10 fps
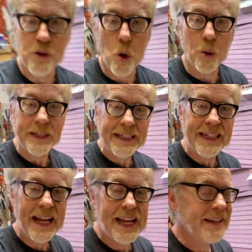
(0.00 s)

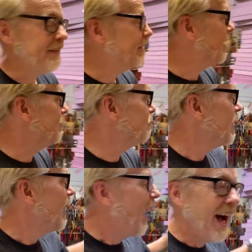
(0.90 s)
Corning. And um,
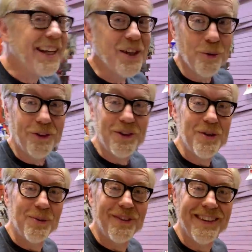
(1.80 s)
I used to
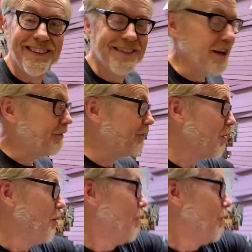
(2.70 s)
use this stuff